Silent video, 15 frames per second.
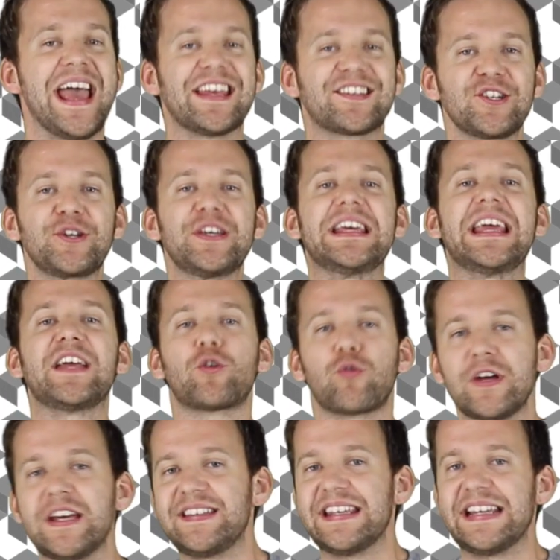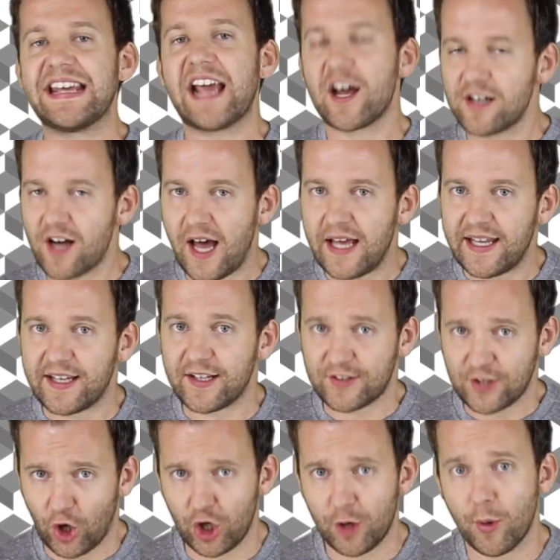It's looking increasingly unlikely
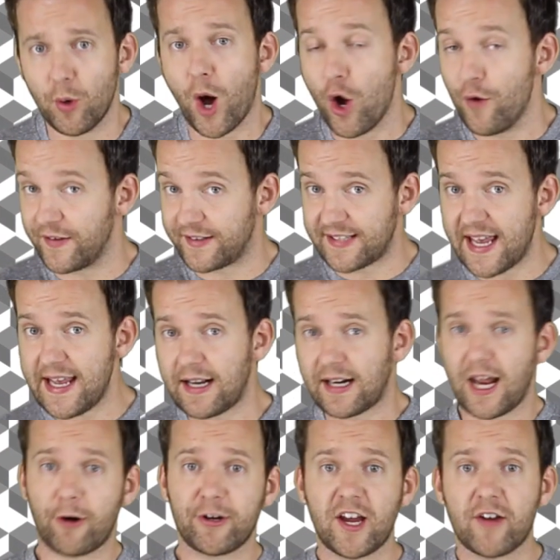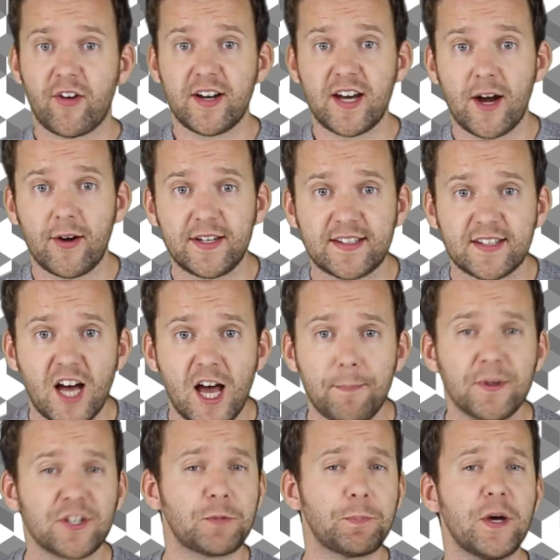that Tottenham will overtake Claudio Ranieri's
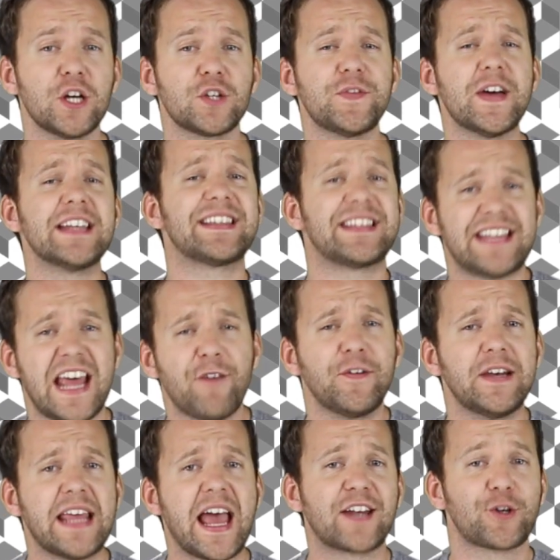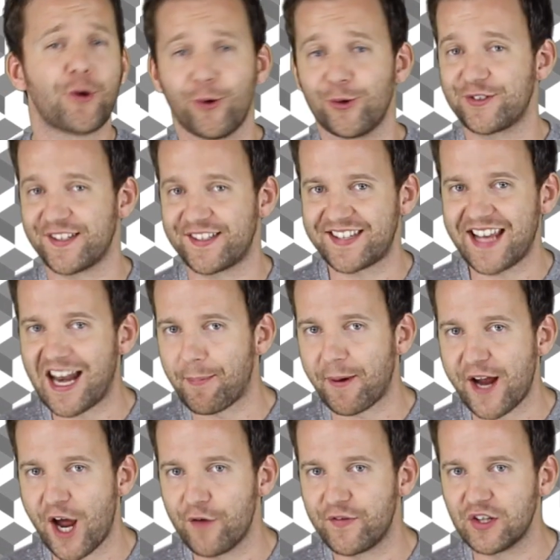side, but Spurs fans definitely had cause to
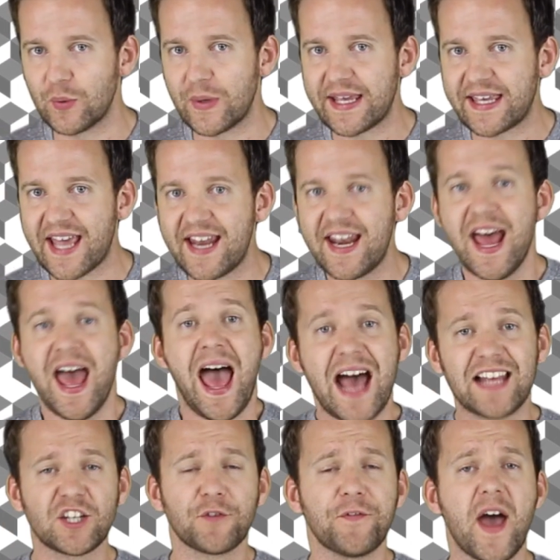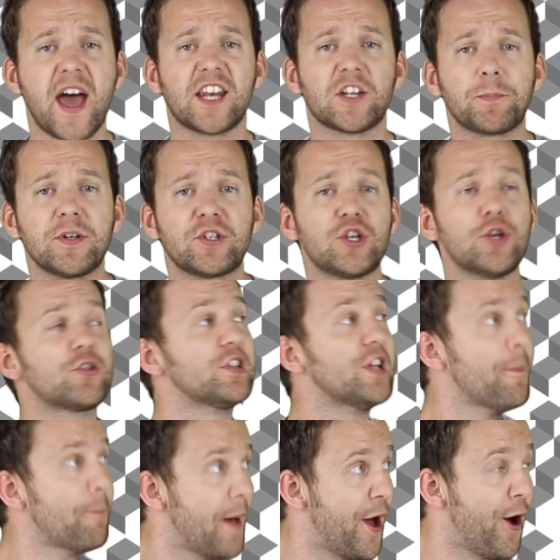celebrate over the weekend as a fan has produced
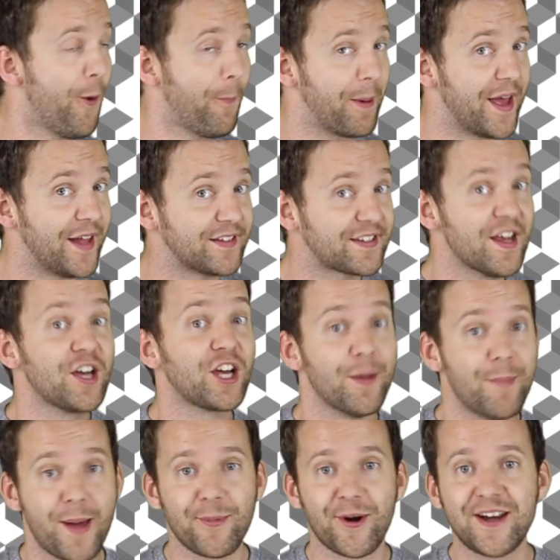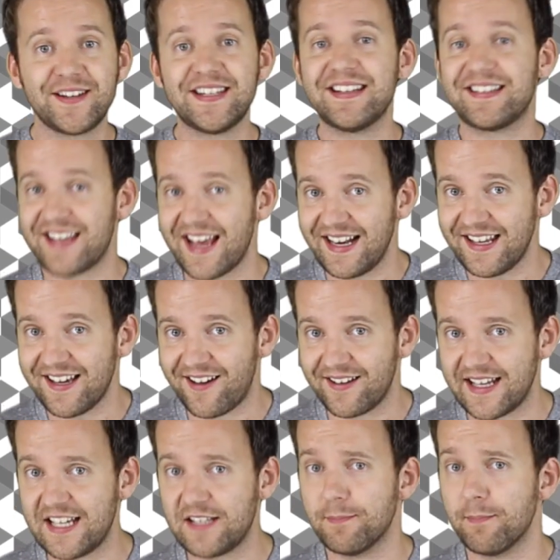lapel pins commemorating Dele
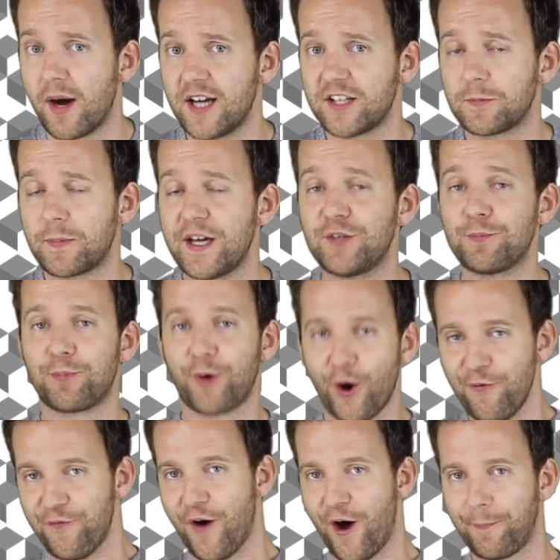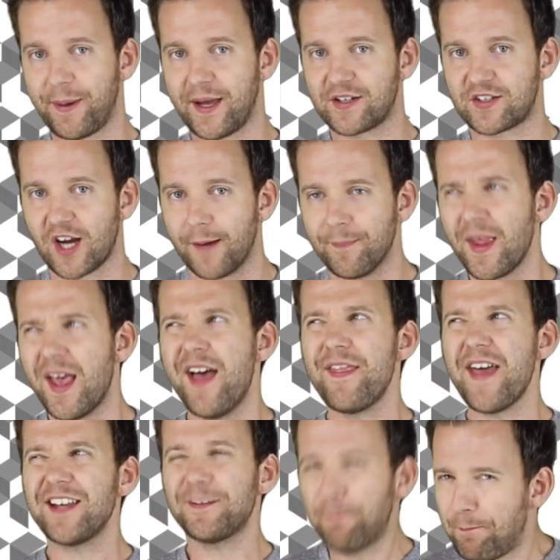Alli's MySpace profile picture.
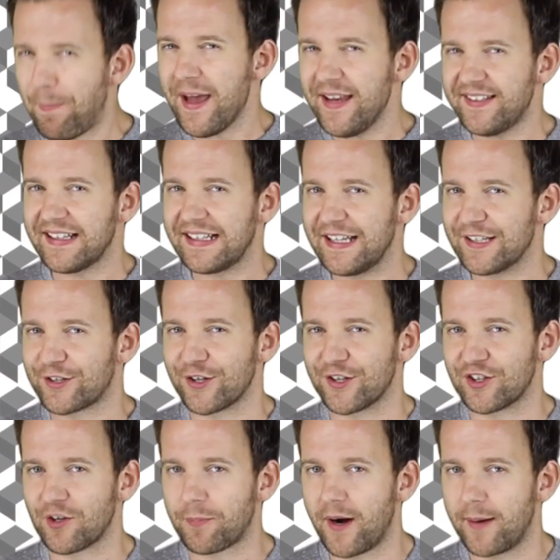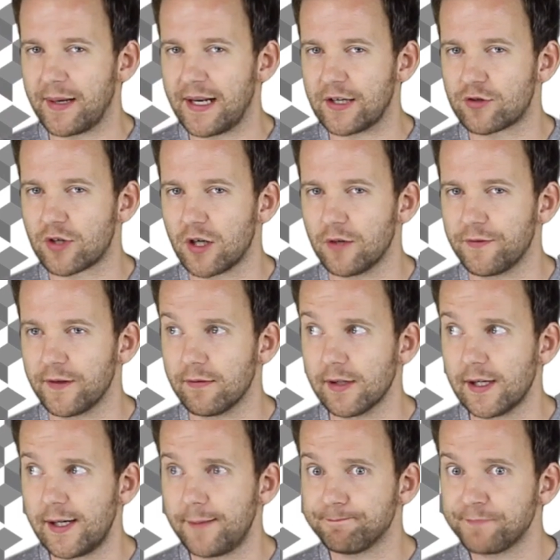Basically as good as a Premier League trophy,
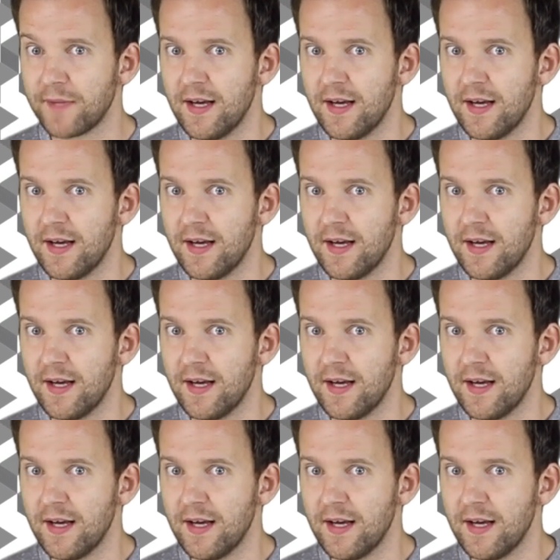right?